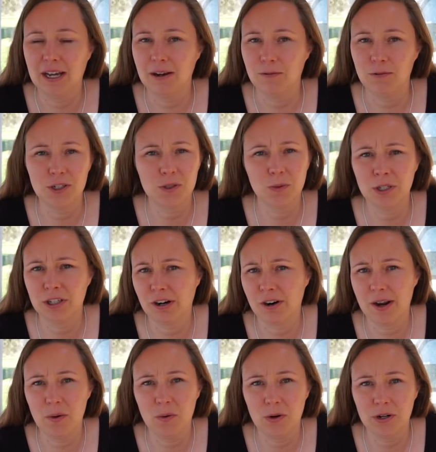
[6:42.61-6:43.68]
fresh water and
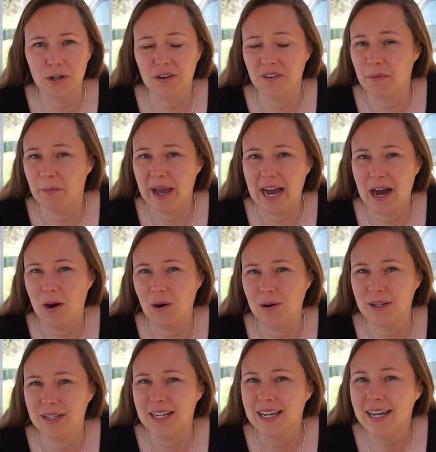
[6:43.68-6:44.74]
grey water and the power,
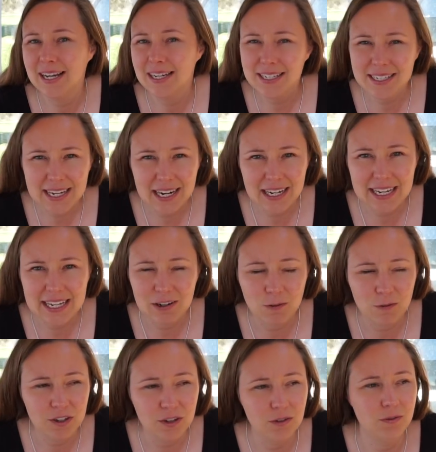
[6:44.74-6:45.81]
and just kind of get a
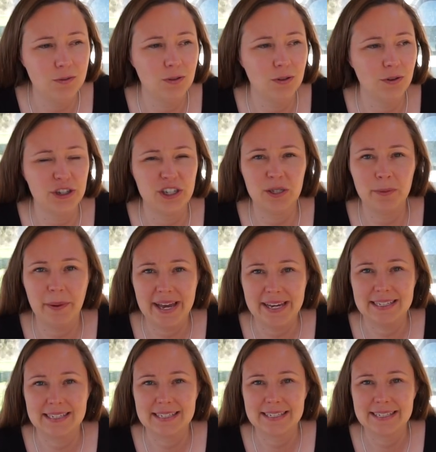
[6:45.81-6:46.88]
feel for the
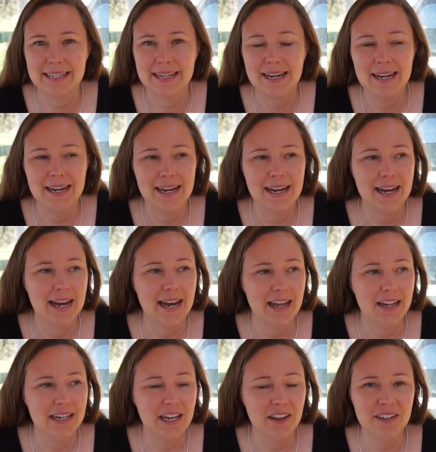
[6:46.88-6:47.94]
space.
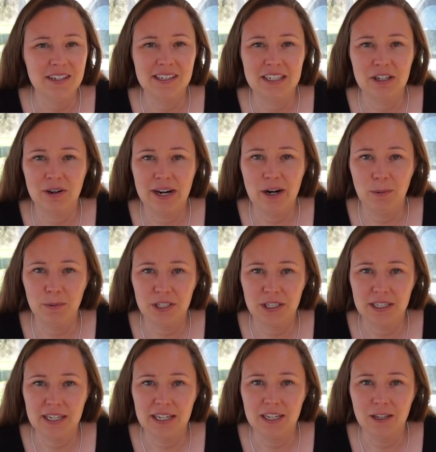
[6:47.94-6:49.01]
Now this is a great
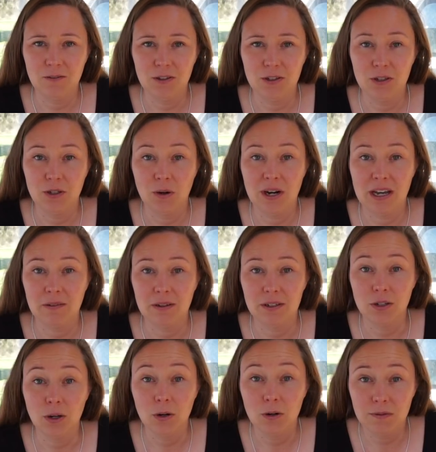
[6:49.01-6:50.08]
option if you don't have a
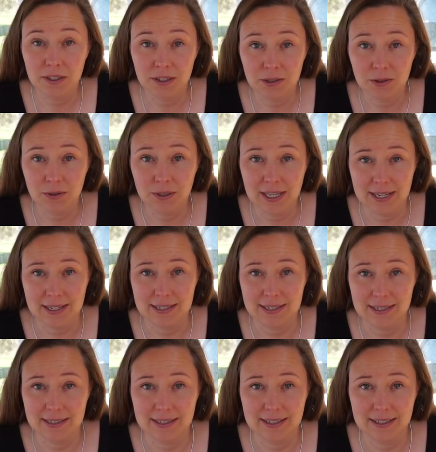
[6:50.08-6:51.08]
tow vehicle yet.